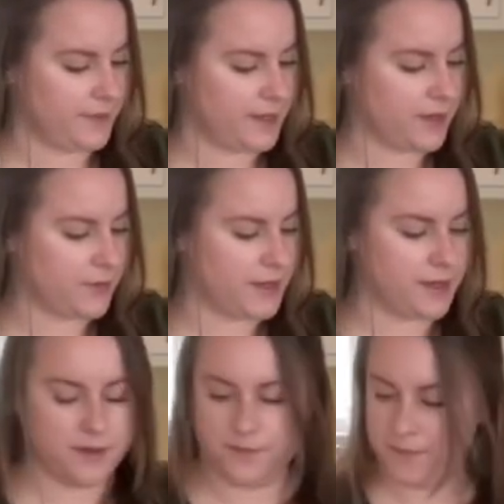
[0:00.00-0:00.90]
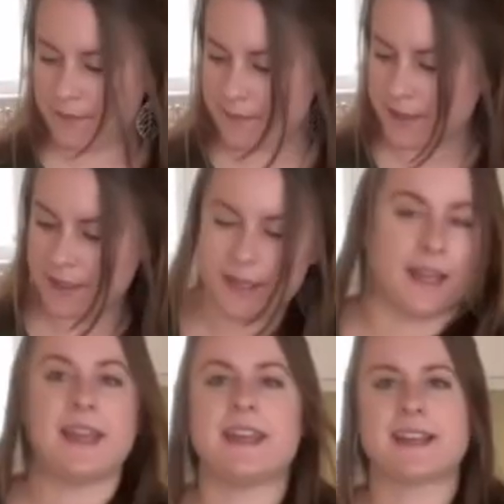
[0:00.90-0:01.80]
There we go.
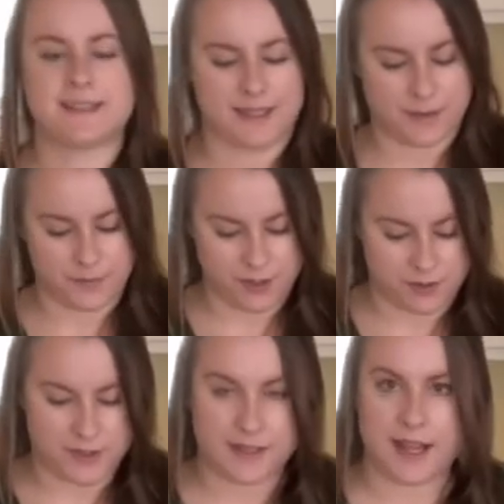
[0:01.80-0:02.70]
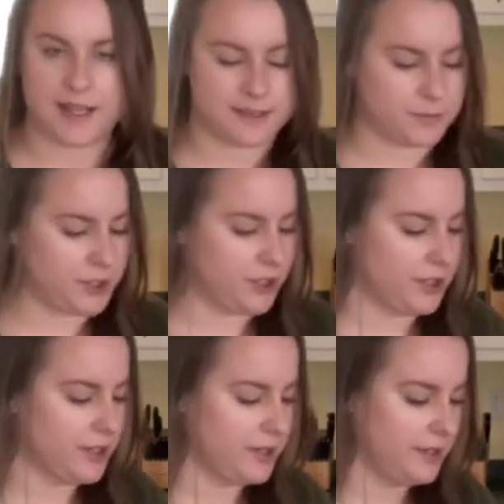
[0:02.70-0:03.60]
And next up, you're just going to add some
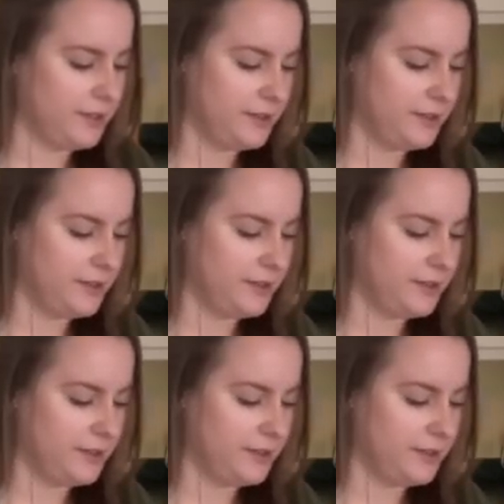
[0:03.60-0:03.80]
sugar